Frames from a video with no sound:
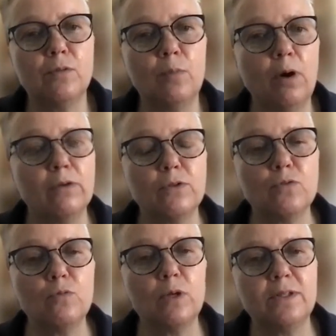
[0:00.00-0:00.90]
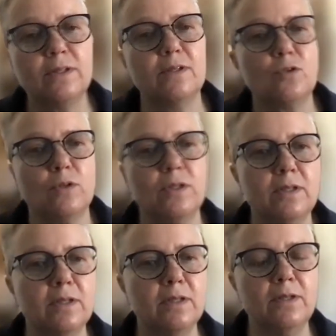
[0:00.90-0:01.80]
But what is
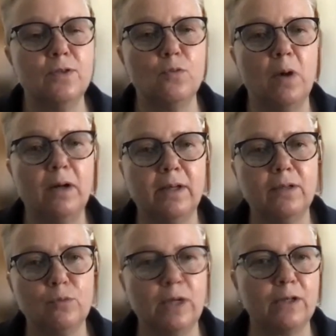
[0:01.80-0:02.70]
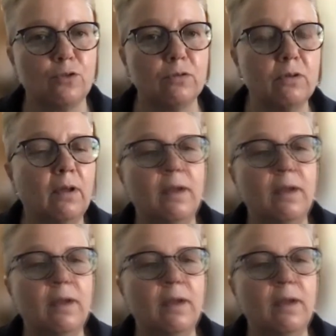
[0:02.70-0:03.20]
interesting is the market reaction.